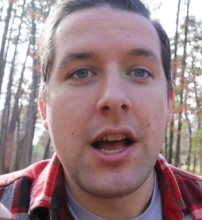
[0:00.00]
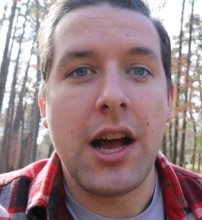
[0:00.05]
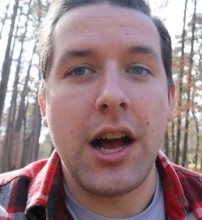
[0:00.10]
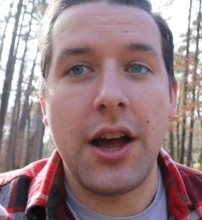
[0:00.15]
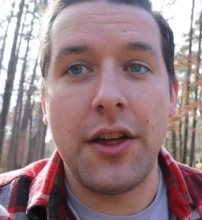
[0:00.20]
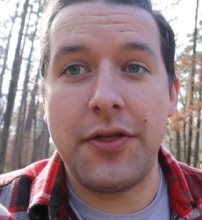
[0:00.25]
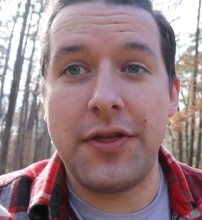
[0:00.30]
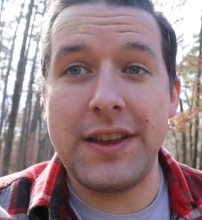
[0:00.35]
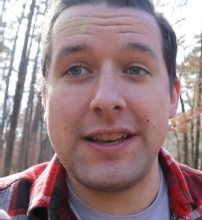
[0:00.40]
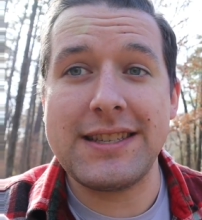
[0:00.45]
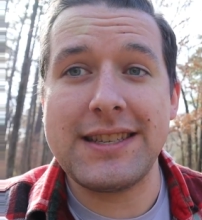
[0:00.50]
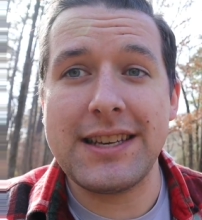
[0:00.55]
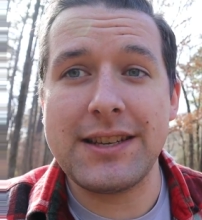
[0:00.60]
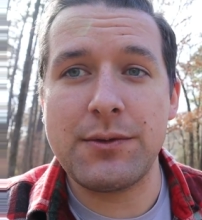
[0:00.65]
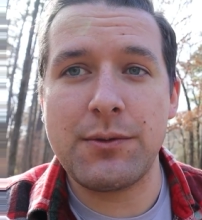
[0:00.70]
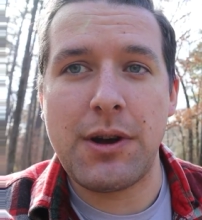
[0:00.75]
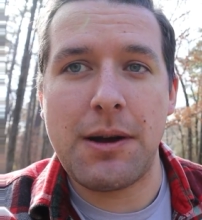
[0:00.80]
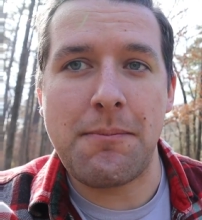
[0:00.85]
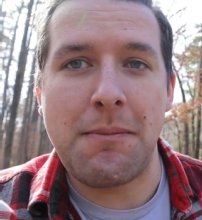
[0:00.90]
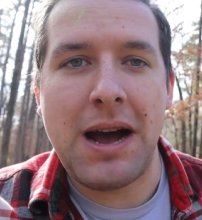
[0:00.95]
Uh, this
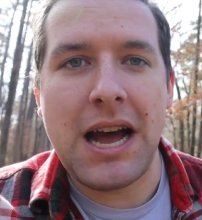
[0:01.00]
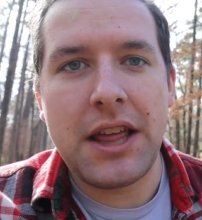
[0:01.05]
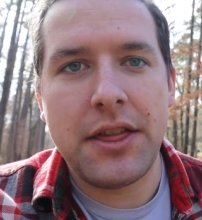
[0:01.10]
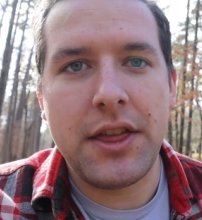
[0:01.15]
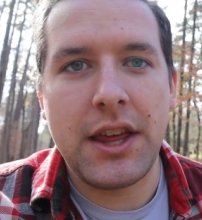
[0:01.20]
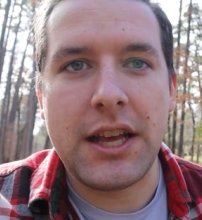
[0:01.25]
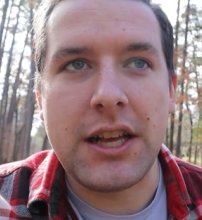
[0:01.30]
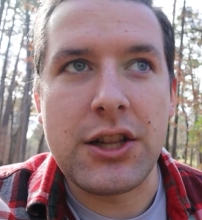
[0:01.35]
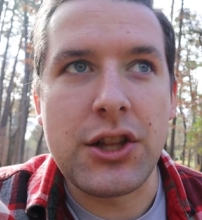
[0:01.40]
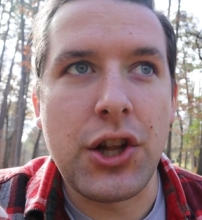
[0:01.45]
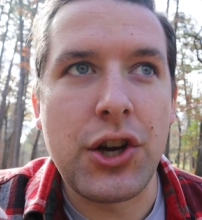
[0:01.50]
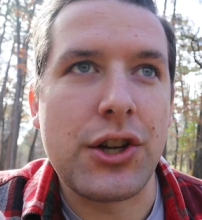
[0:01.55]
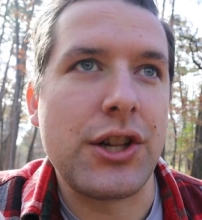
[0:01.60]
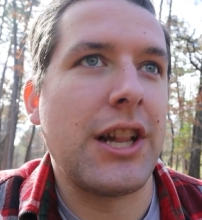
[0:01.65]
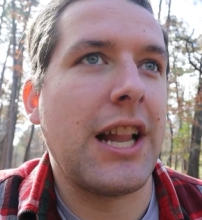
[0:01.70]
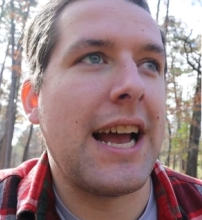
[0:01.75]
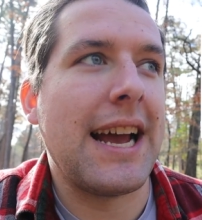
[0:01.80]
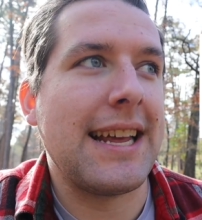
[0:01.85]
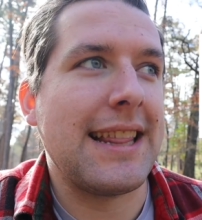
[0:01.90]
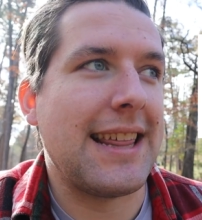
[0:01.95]
is what my thing
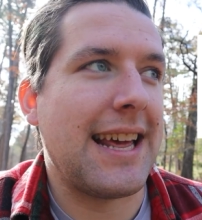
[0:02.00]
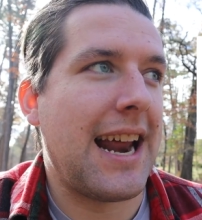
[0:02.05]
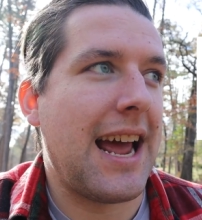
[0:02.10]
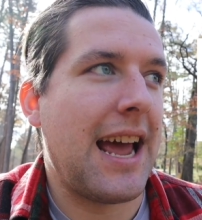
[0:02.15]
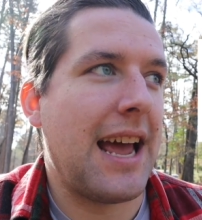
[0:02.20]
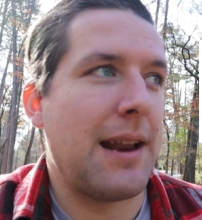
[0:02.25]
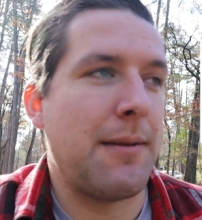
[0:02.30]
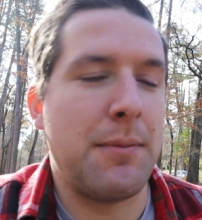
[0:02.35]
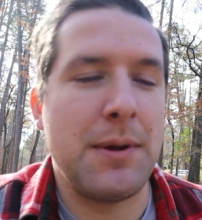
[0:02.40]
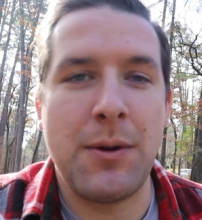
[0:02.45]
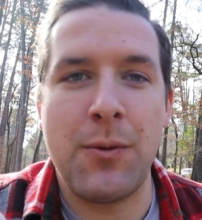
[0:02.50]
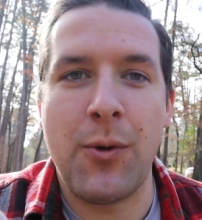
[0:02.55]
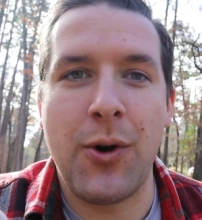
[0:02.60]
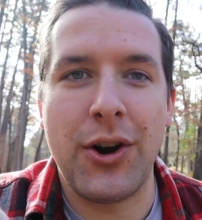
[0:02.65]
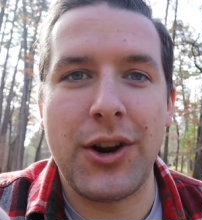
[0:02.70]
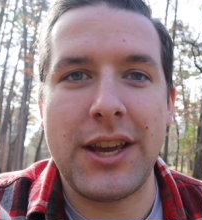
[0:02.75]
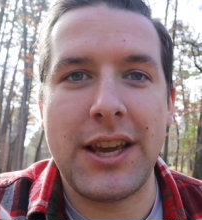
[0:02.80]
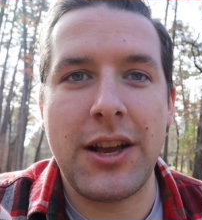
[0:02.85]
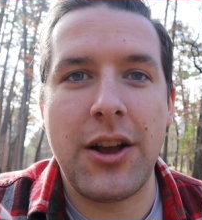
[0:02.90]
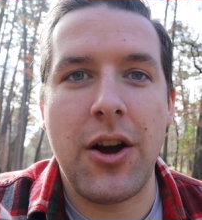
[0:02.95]
looked like that I had been
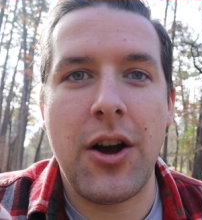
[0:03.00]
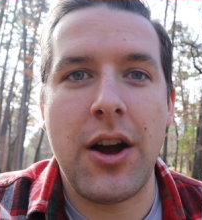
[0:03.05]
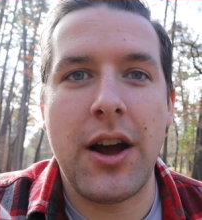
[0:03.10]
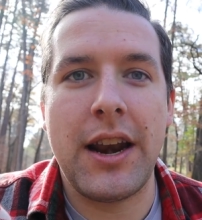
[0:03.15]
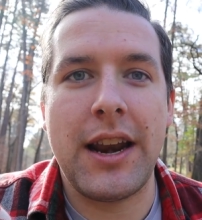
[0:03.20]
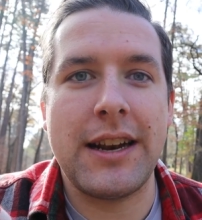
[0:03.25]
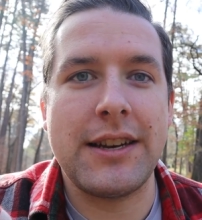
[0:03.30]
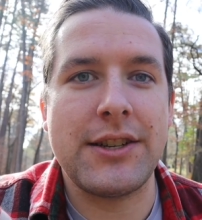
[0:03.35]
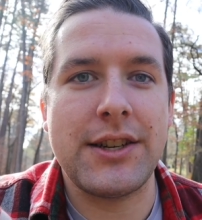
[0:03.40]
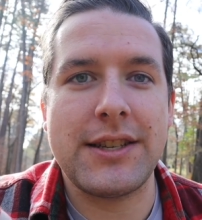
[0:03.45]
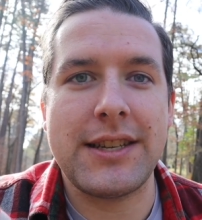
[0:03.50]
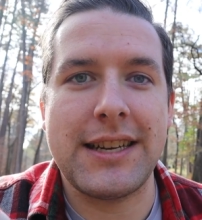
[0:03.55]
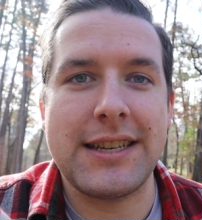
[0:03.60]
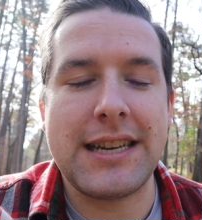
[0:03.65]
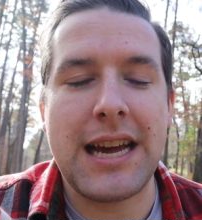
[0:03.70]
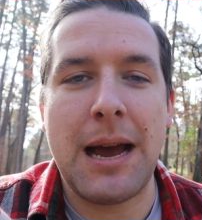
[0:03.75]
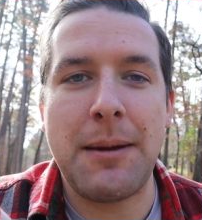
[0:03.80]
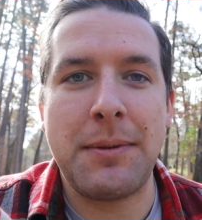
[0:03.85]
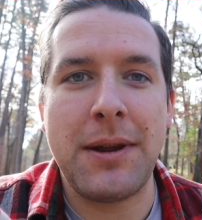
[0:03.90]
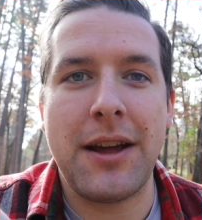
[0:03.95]
working on, and just
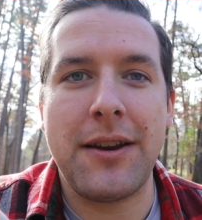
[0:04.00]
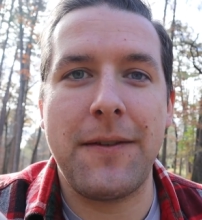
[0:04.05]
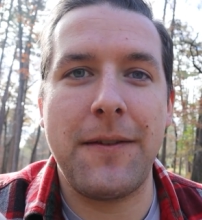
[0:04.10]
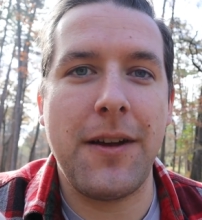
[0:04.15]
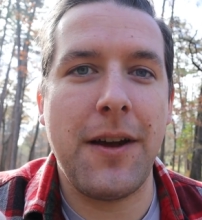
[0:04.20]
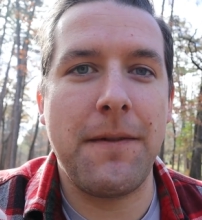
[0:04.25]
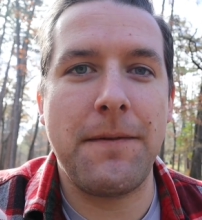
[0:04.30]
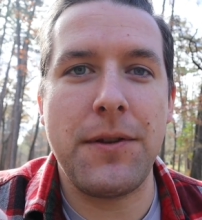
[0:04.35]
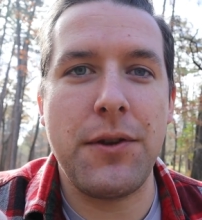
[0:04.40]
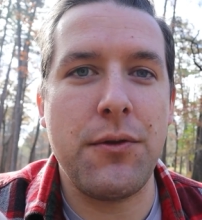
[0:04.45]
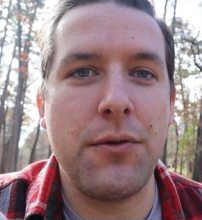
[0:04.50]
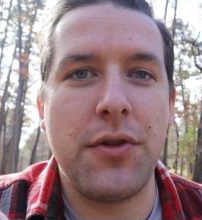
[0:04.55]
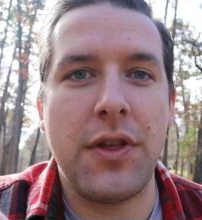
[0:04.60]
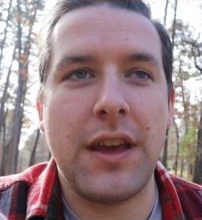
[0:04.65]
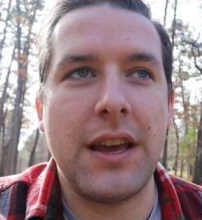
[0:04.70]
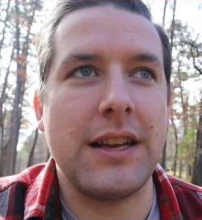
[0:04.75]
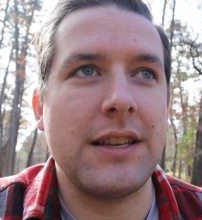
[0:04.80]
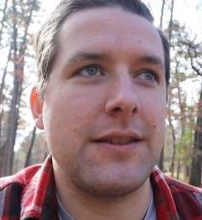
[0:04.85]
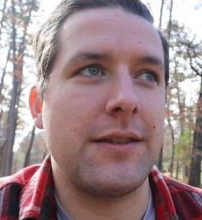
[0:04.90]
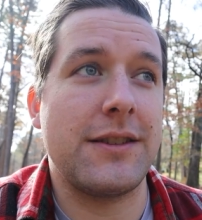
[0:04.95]
had typed out a, a few
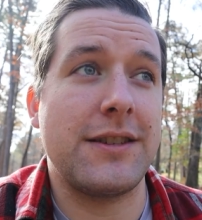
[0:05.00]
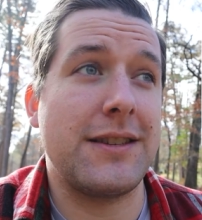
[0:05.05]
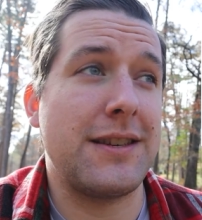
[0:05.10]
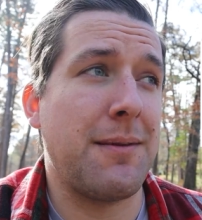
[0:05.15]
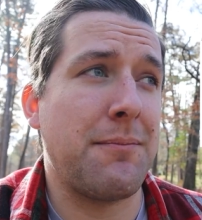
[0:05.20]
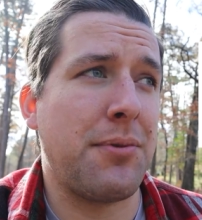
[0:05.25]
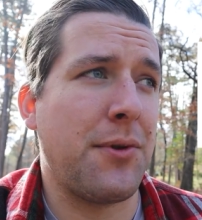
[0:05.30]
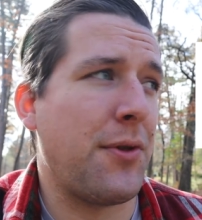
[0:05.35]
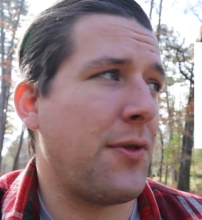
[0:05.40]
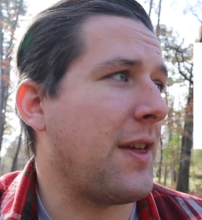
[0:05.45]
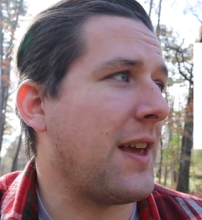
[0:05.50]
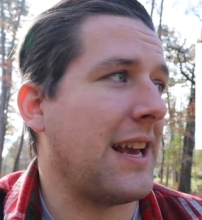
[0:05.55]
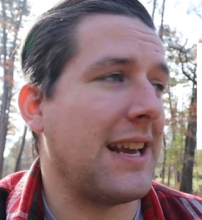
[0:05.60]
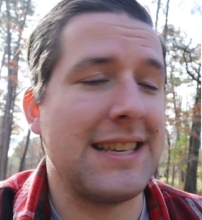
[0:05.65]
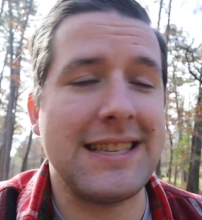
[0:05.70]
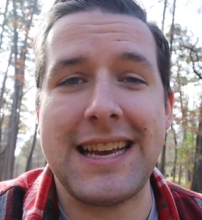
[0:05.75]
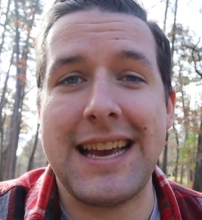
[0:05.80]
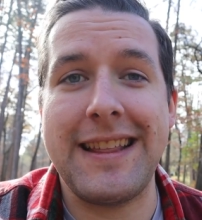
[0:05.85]
things, simple things.